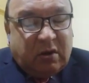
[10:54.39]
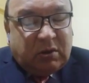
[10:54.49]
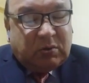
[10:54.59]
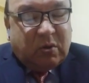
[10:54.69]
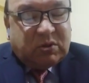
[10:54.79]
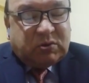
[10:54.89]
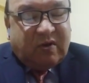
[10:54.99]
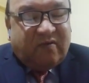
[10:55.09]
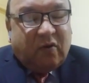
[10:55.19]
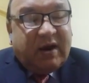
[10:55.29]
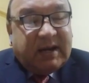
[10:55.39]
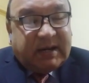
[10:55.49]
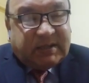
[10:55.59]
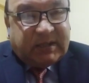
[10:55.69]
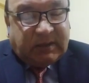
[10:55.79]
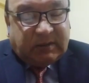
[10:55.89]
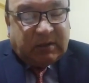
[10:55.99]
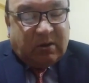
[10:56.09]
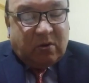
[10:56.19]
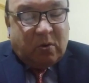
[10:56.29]
those who have violated
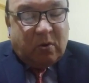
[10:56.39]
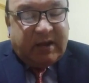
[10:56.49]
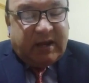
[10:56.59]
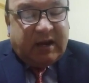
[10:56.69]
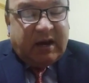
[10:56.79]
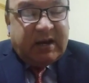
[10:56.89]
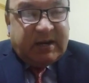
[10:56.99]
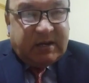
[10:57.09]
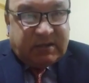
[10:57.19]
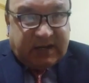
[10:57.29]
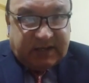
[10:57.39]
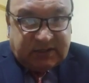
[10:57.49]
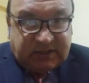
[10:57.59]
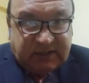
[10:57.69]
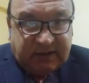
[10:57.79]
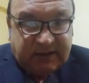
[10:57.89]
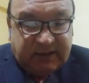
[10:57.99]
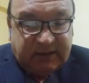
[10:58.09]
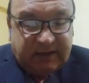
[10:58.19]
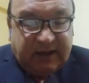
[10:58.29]
the rule
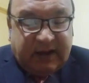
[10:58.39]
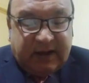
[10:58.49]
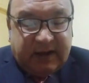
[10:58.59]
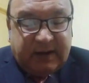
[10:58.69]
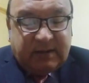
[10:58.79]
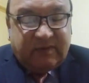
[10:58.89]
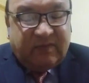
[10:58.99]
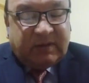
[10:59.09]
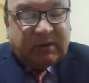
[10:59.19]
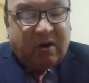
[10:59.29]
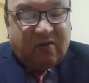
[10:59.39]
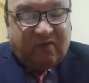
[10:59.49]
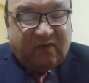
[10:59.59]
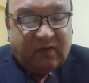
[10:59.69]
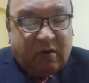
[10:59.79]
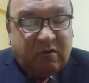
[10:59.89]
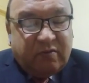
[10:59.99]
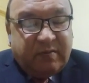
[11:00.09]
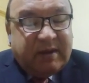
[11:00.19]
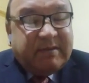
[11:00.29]
unintentionally and without
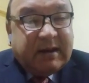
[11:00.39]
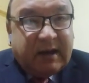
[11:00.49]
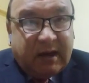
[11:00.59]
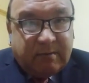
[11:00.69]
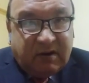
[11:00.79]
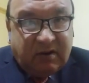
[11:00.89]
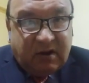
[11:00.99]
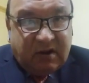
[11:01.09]
fault may be liable